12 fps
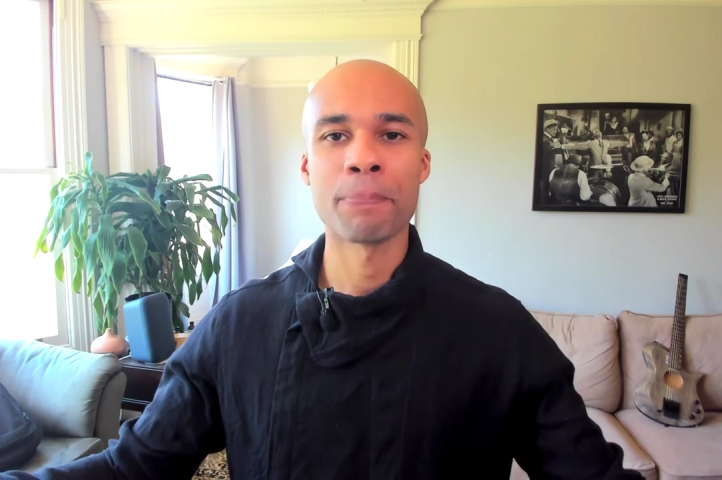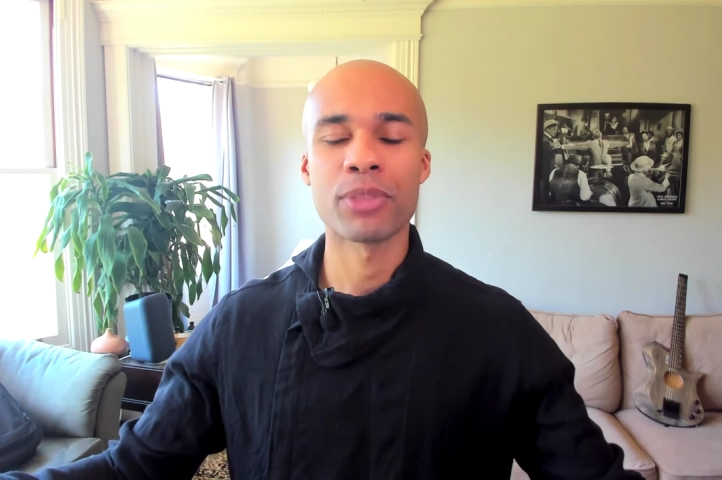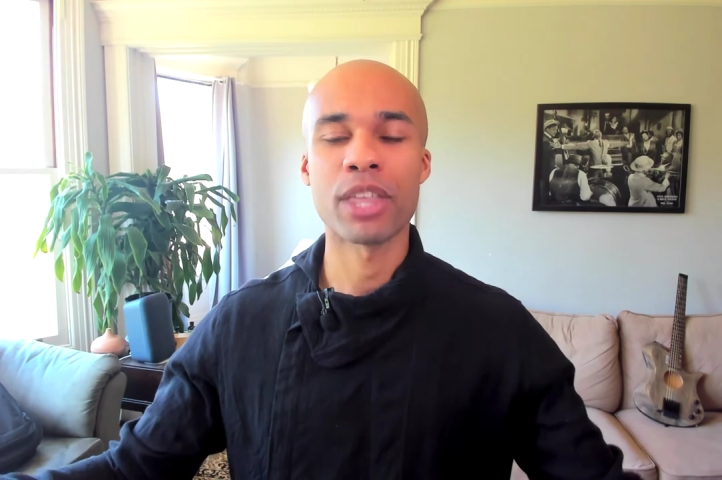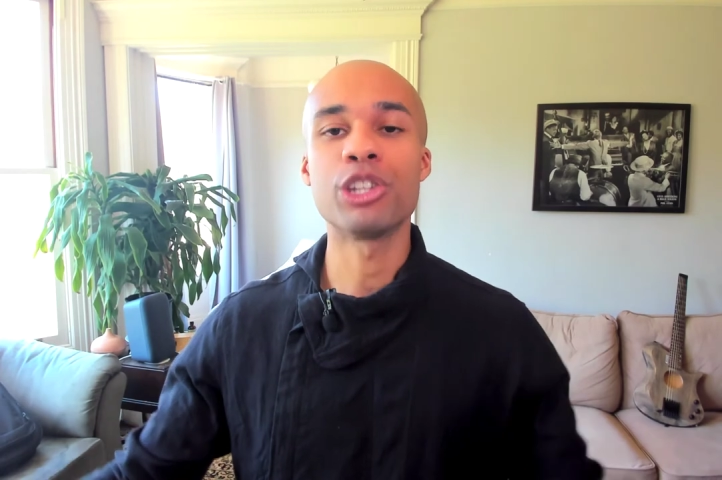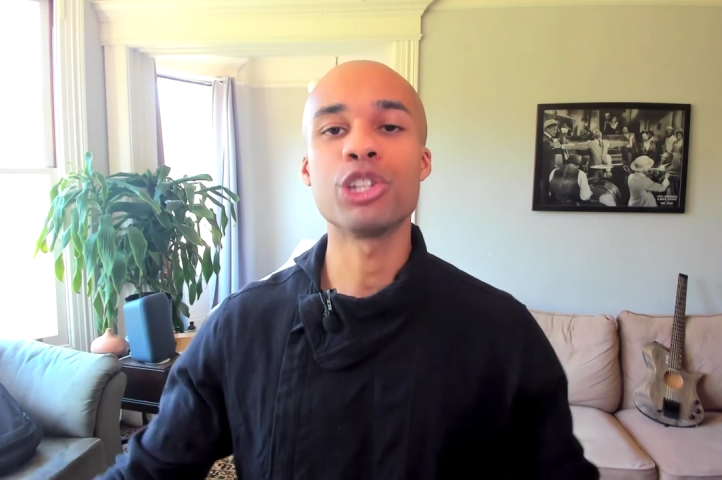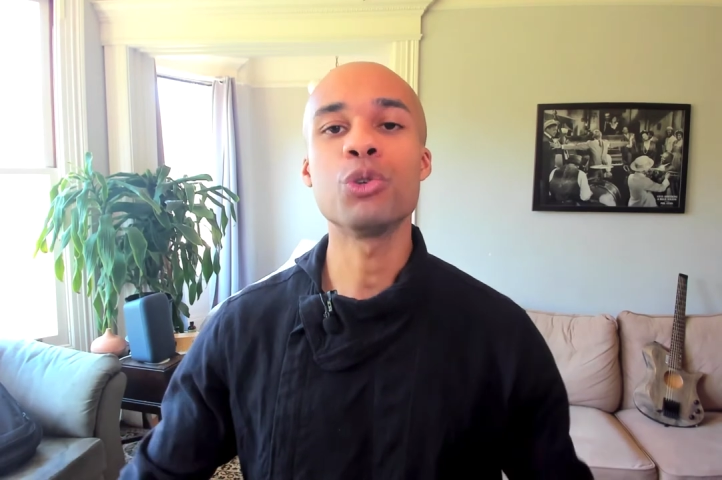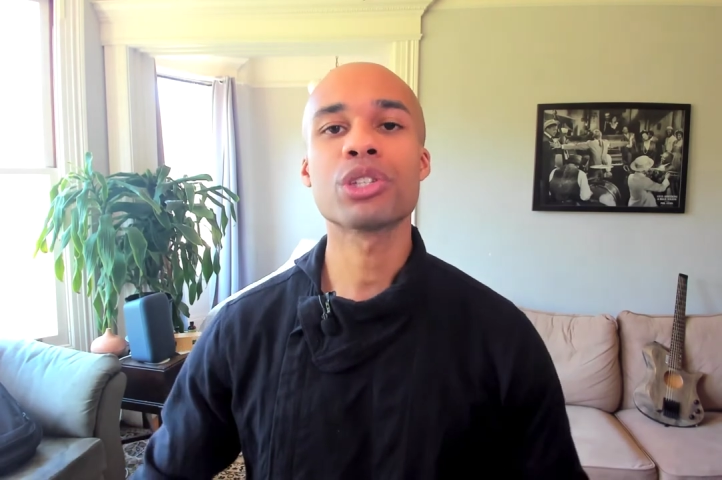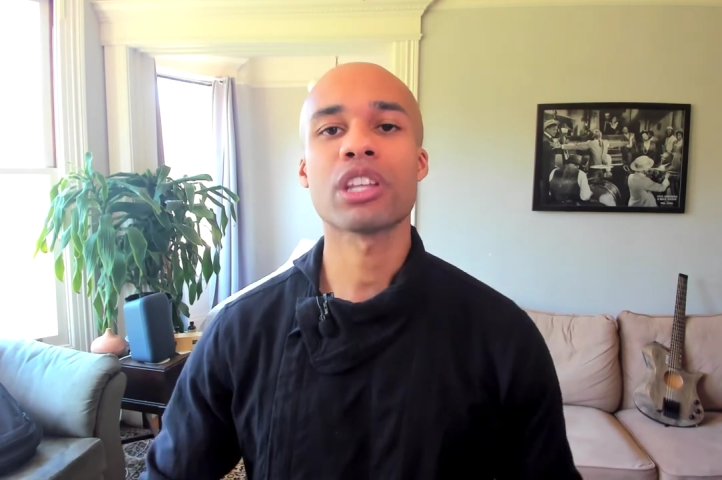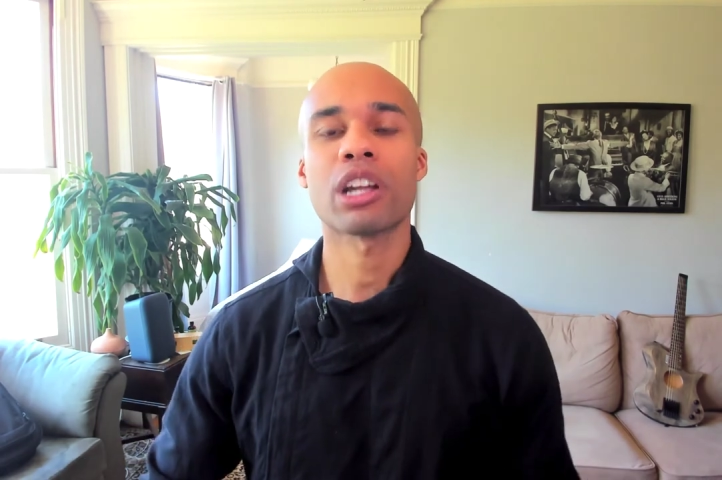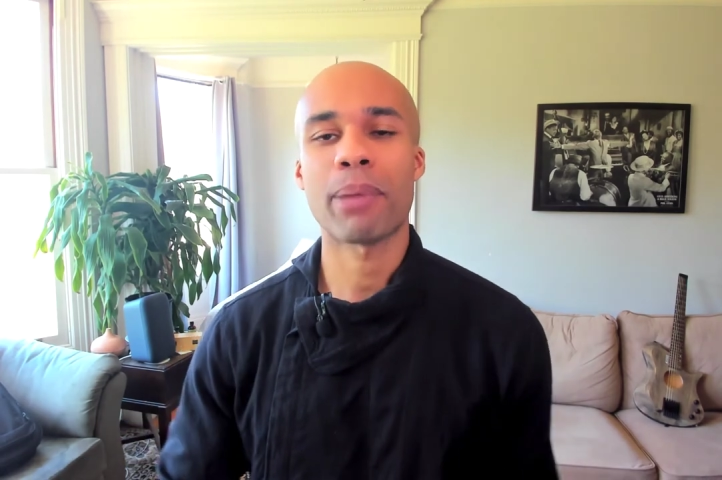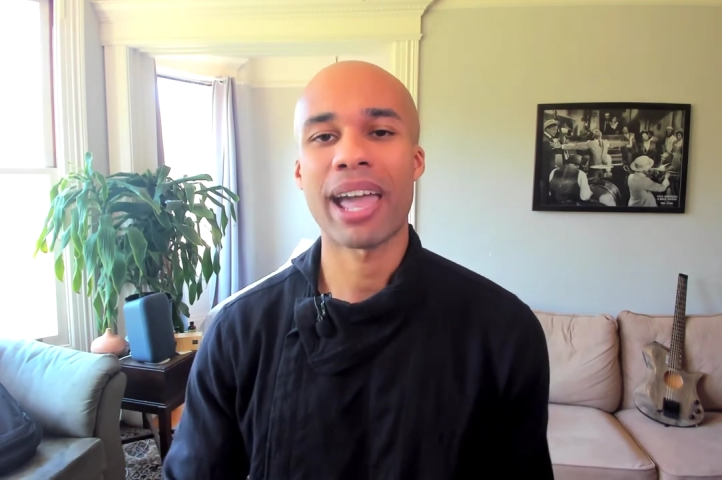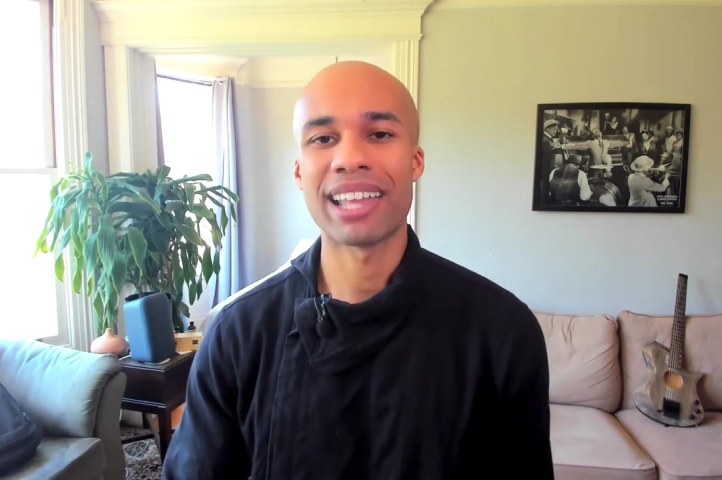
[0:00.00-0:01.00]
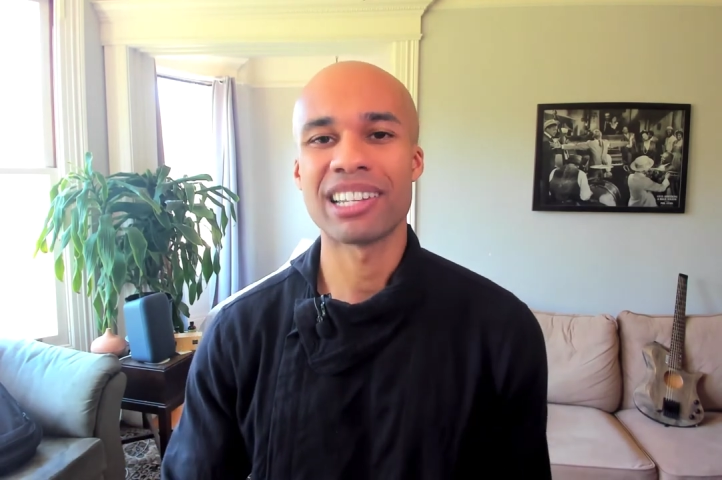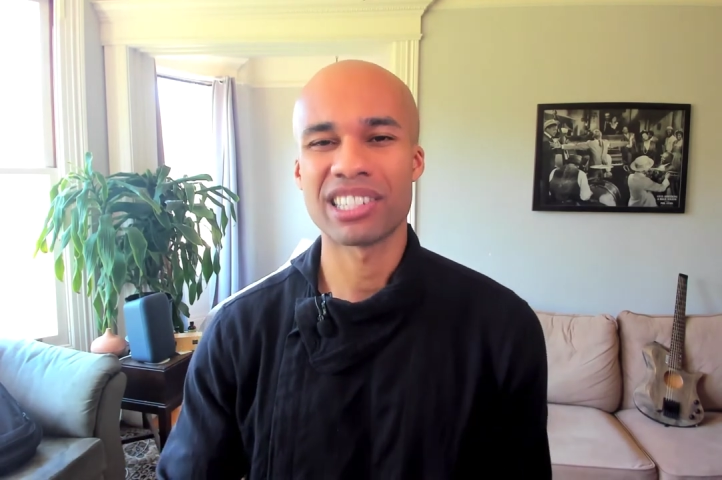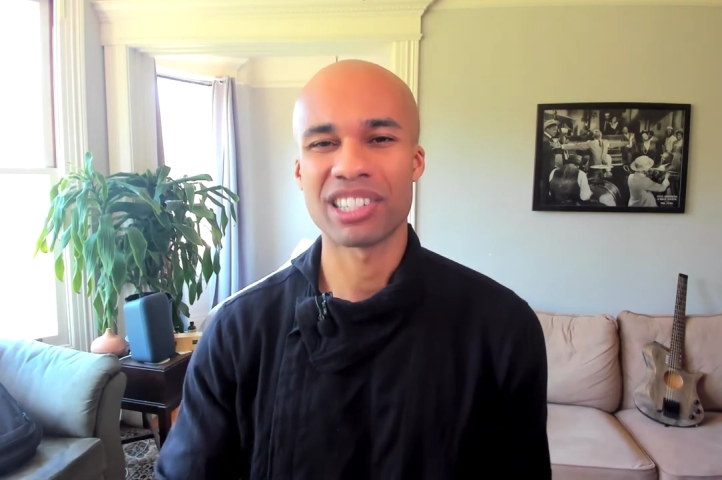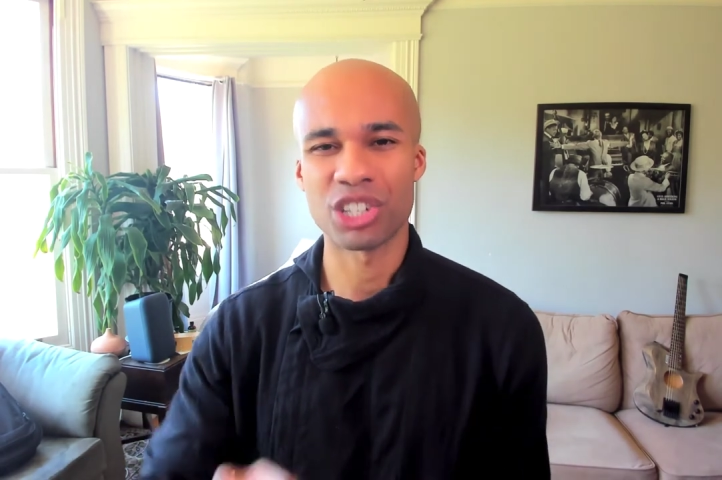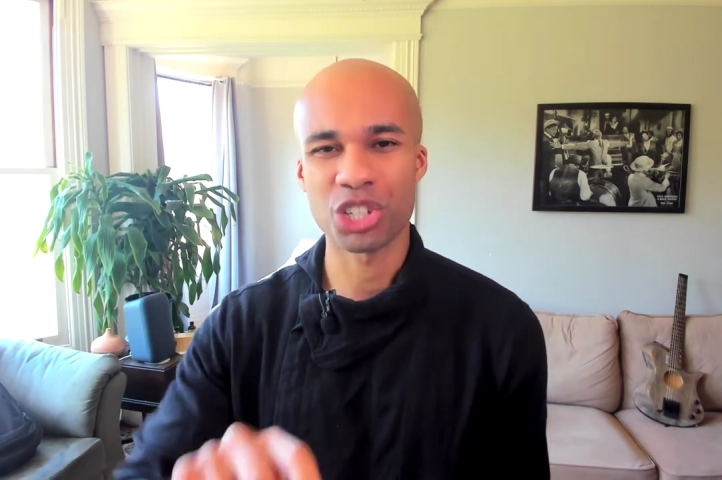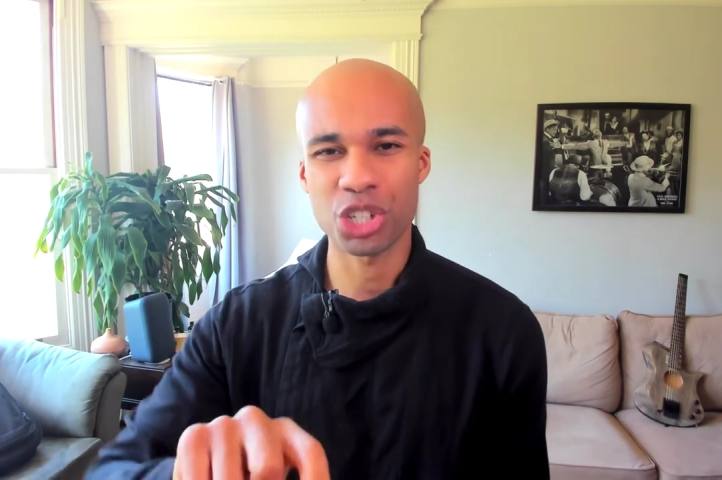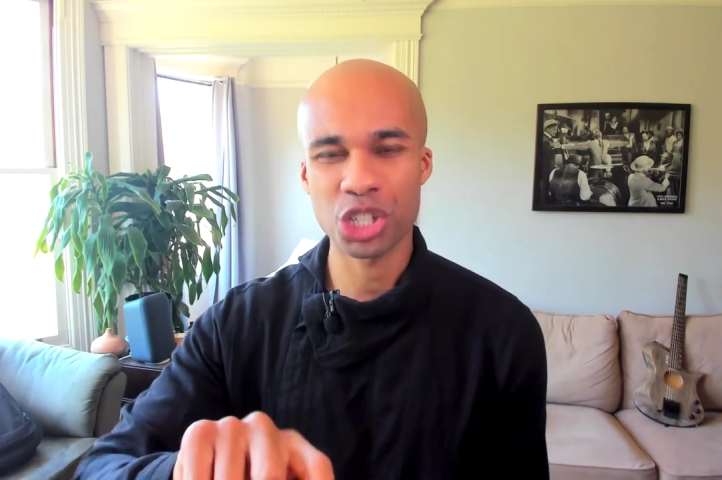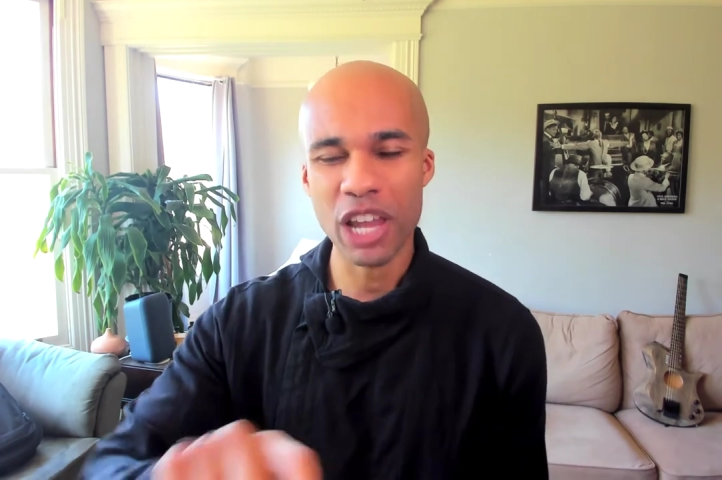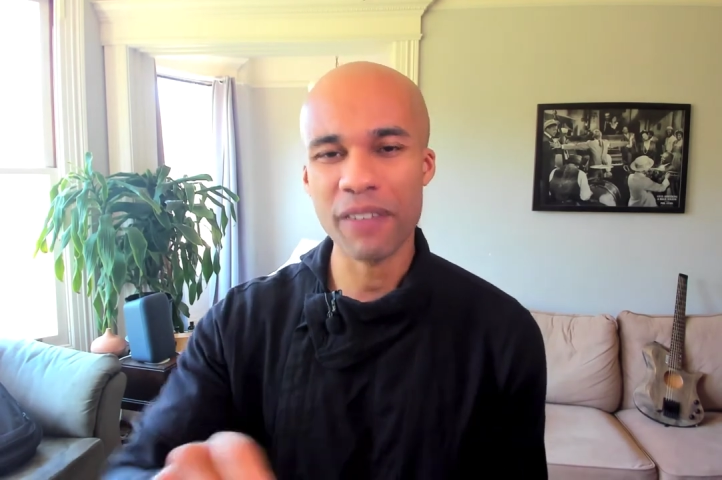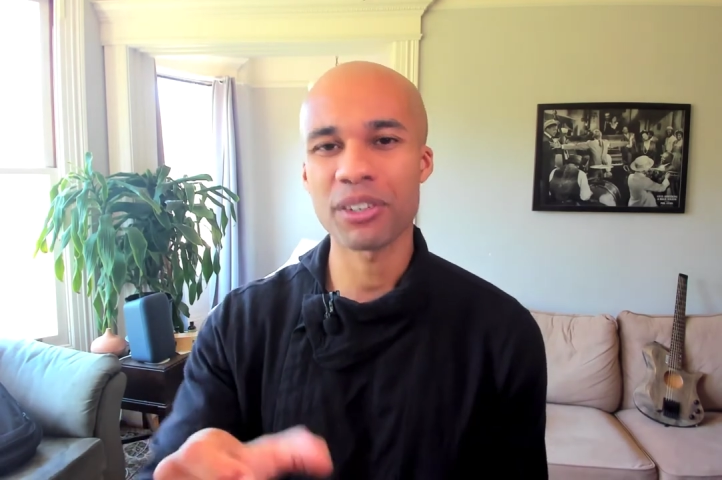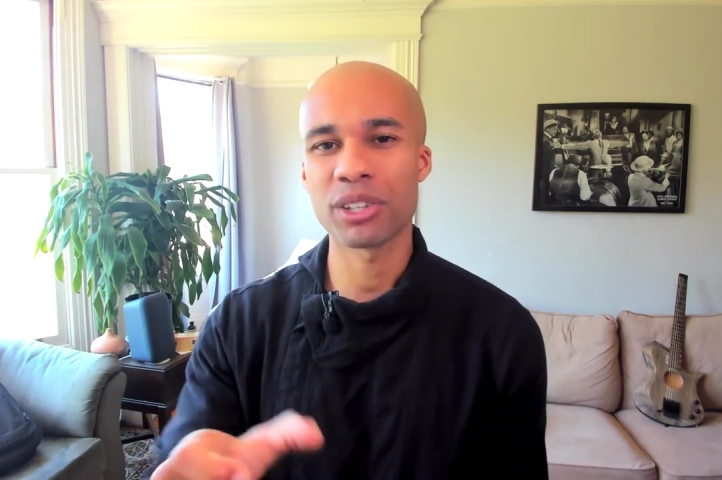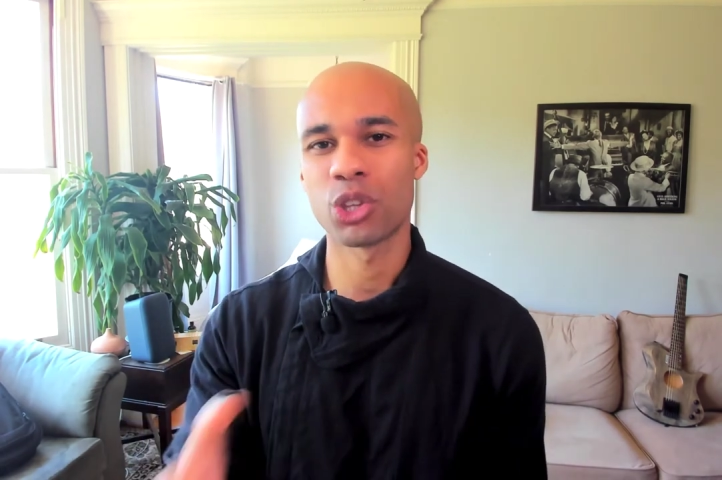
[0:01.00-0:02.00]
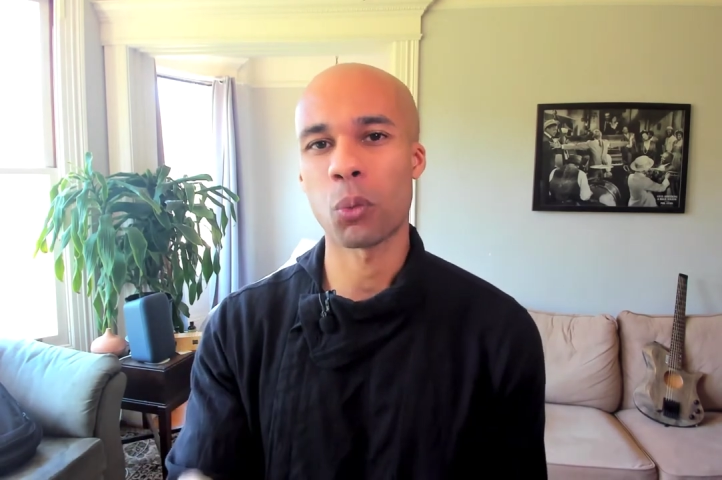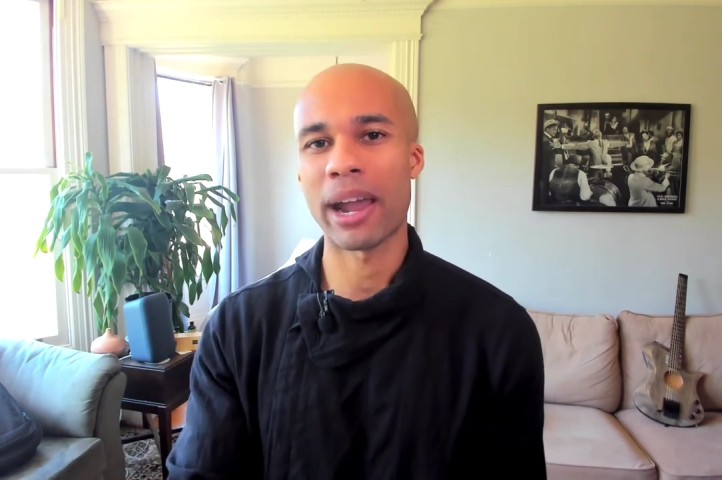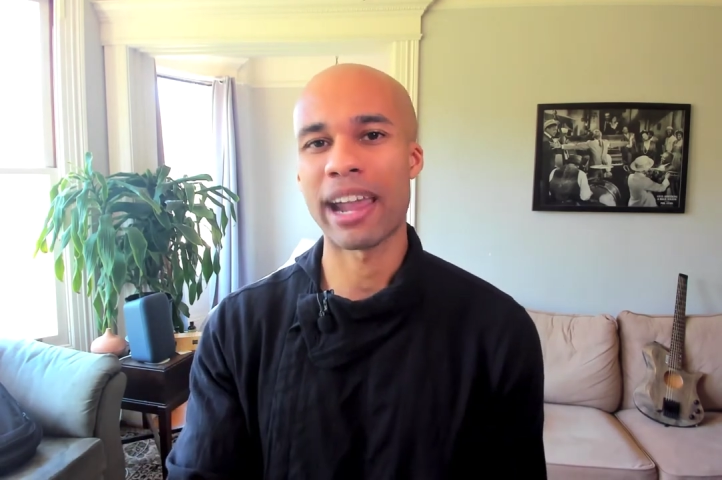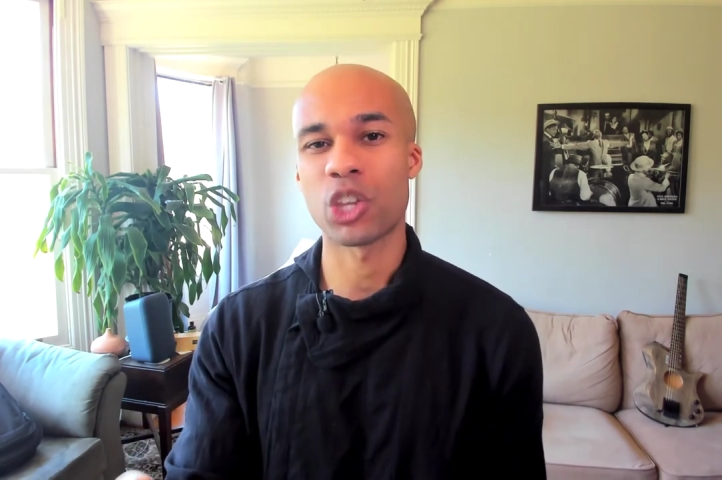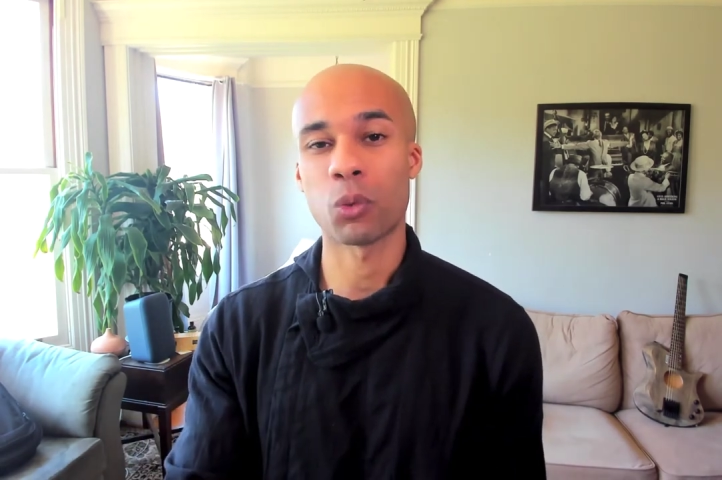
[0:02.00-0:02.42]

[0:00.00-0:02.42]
and using their pens to shift the way